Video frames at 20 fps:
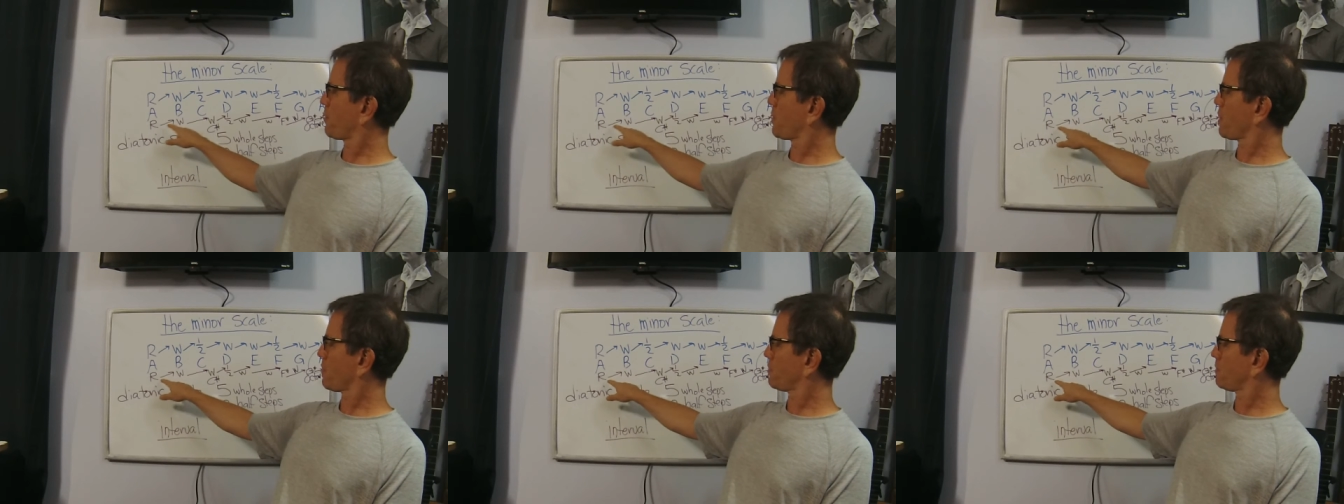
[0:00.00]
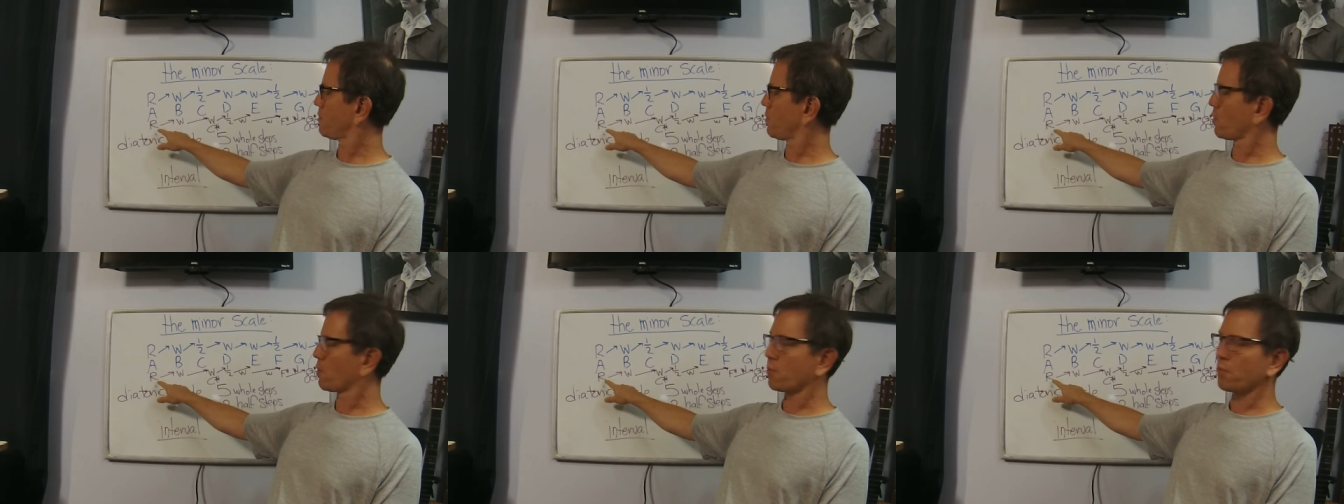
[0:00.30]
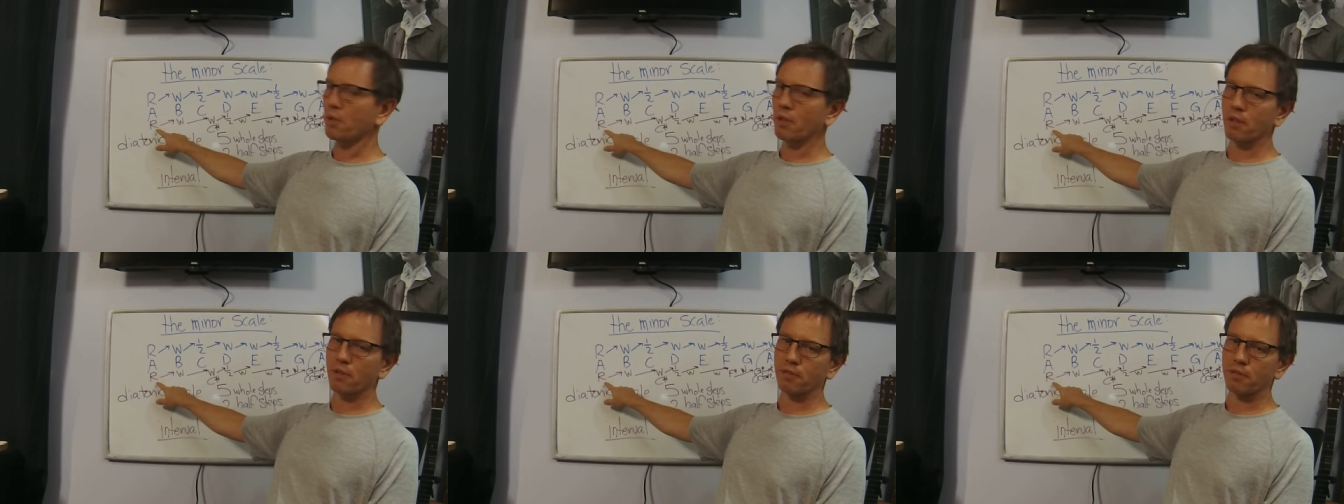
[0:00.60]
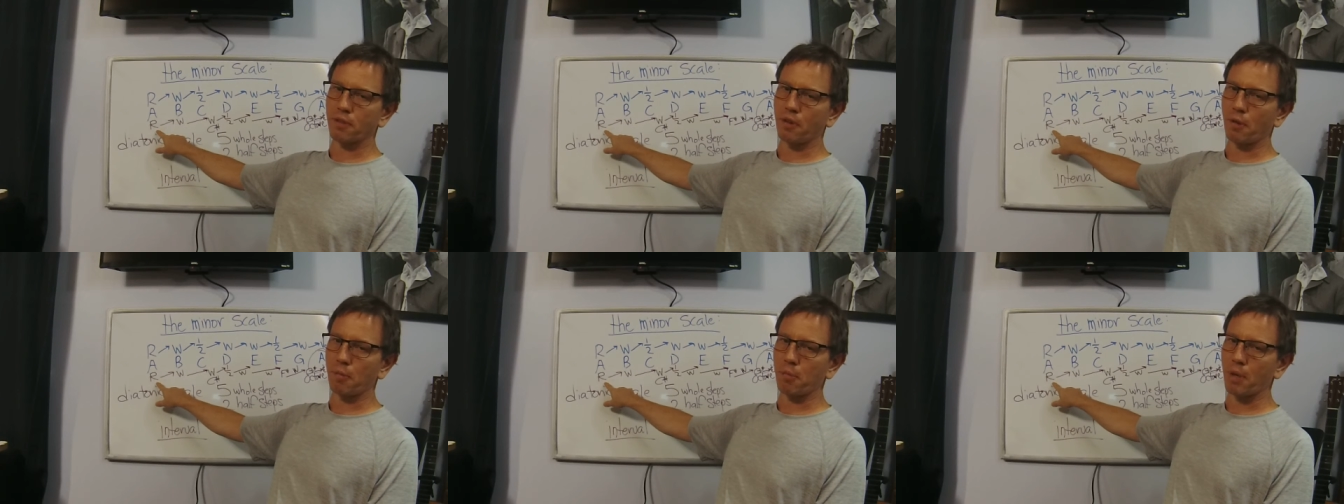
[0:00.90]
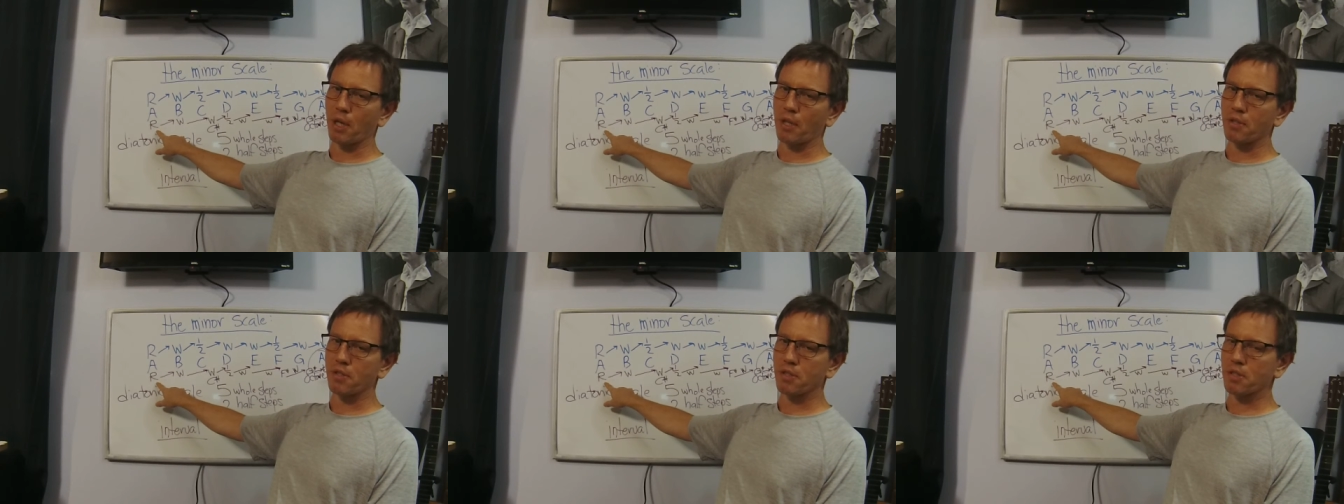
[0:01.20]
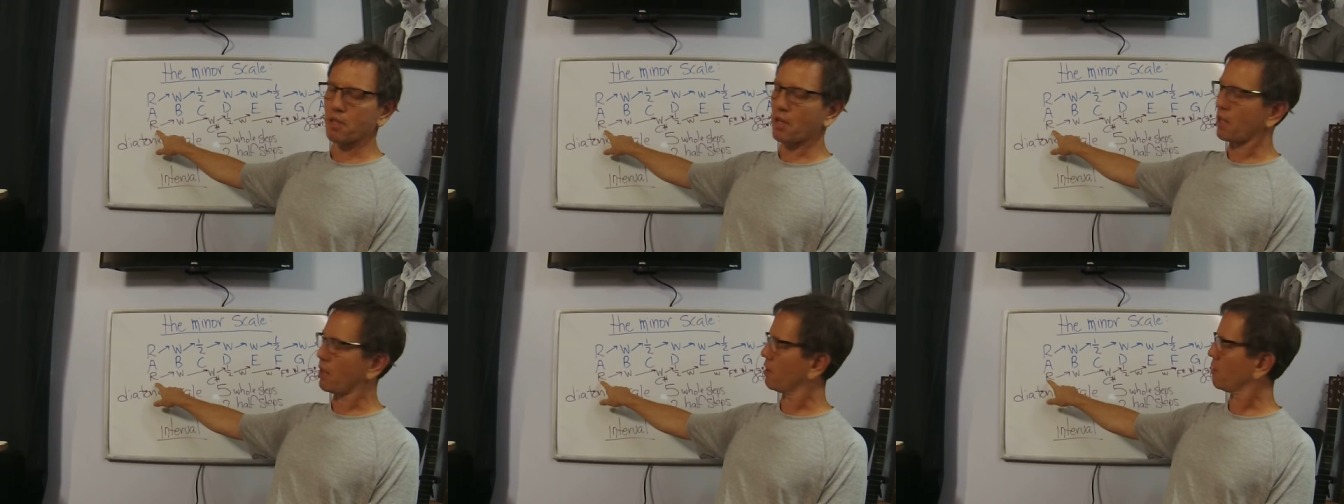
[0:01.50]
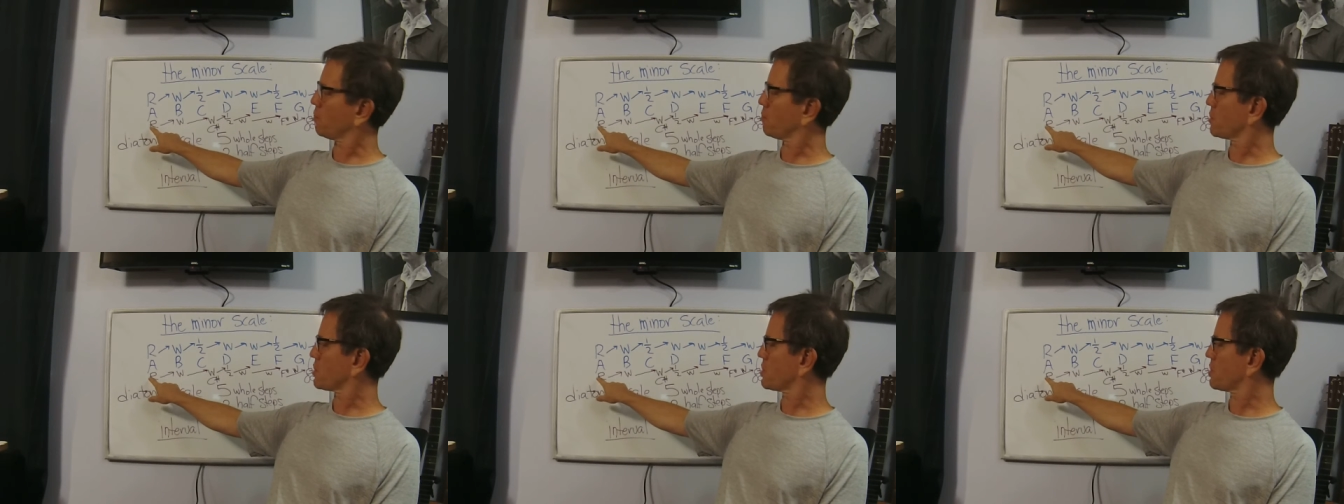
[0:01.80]
the formula for a major
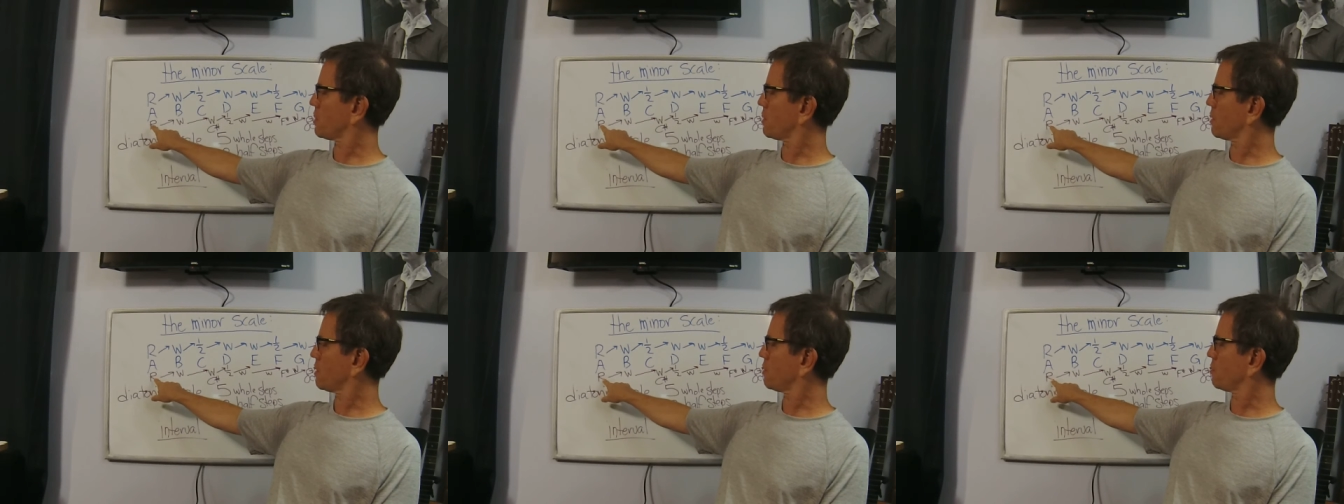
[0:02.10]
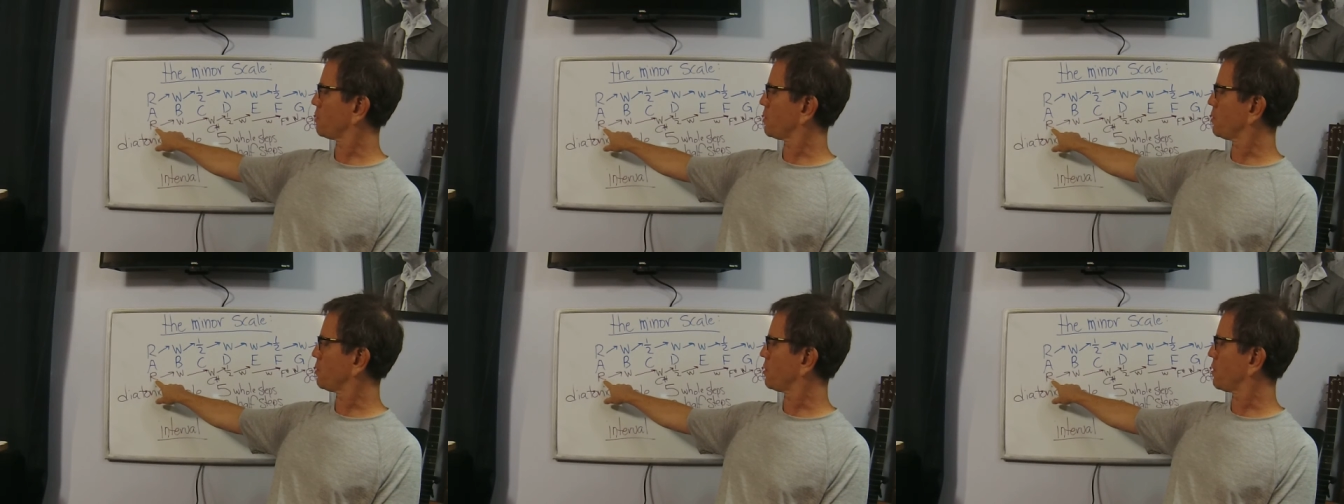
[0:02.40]
scale would start on a root